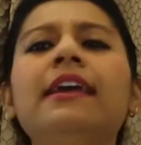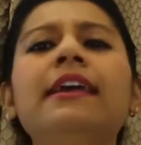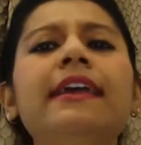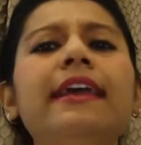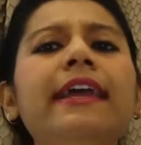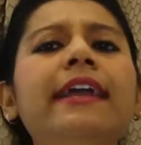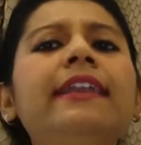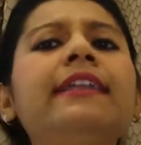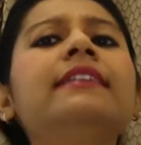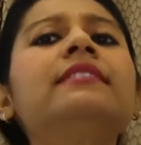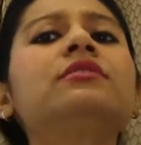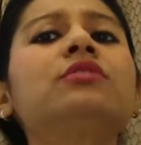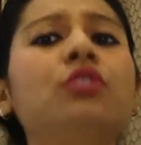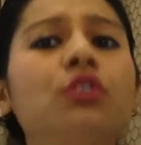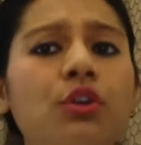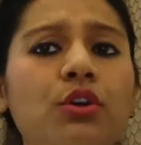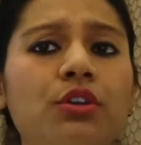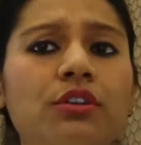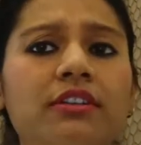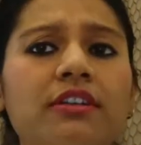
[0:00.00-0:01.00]
it is
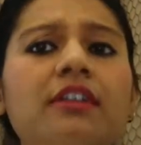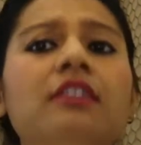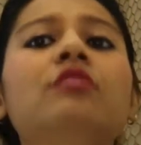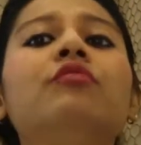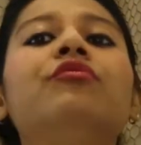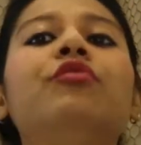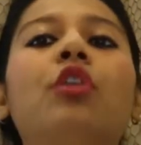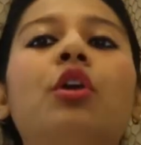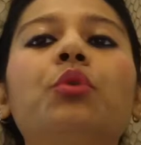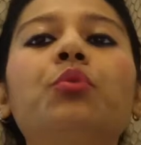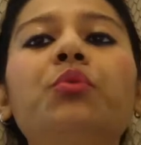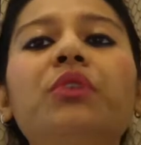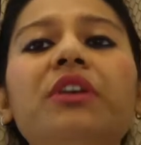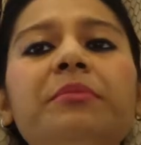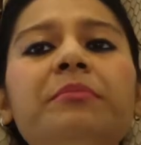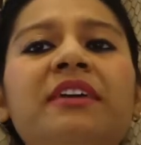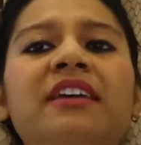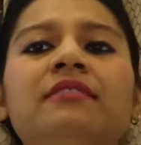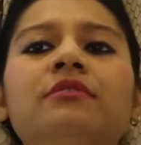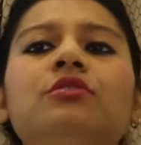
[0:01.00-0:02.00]
good for
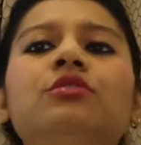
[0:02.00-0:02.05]
women